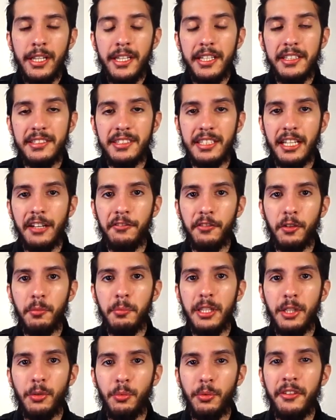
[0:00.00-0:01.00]
it's time for
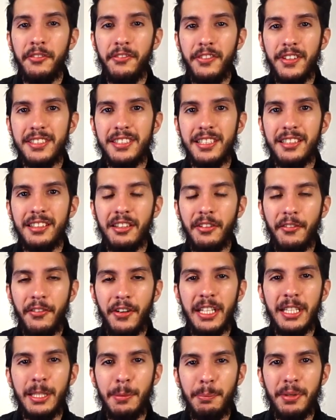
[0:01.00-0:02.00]
me to revisit the
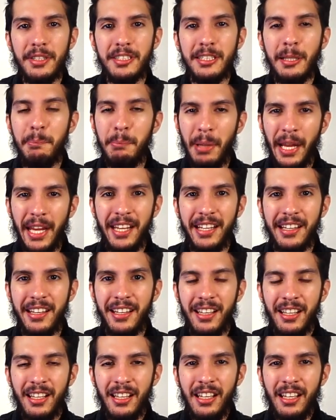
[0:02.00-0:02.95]
very depressing pain